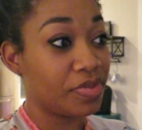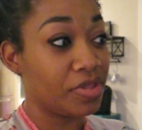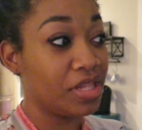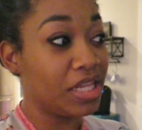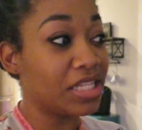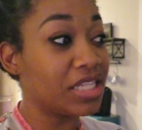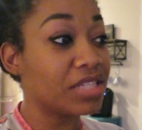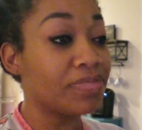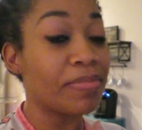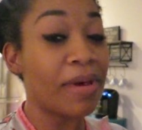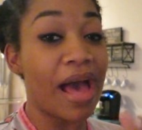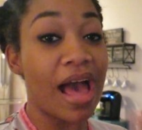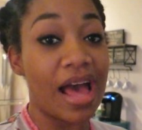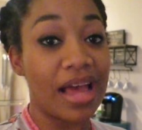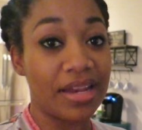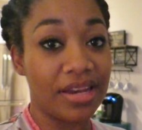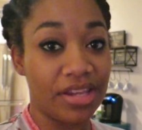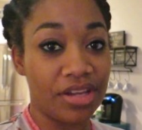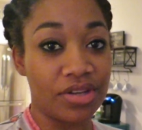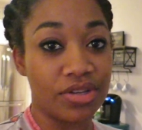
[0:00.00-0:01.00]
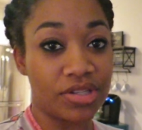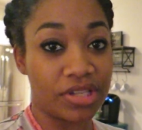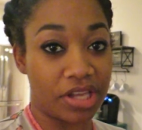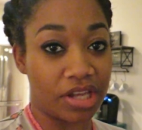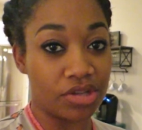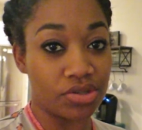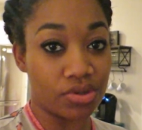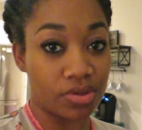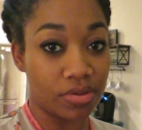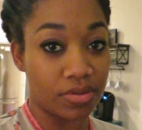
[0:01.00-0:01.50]
this is my ideal
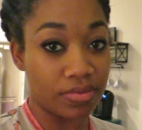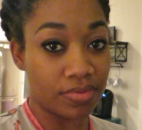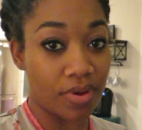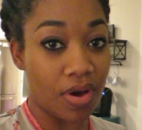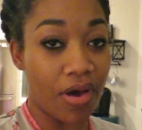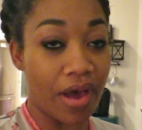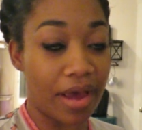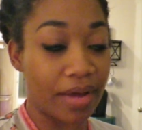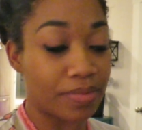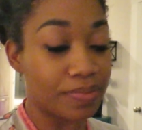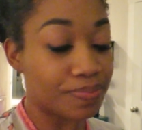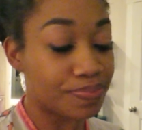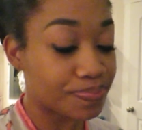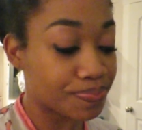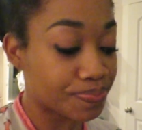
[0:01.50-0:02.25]
schedule, okay?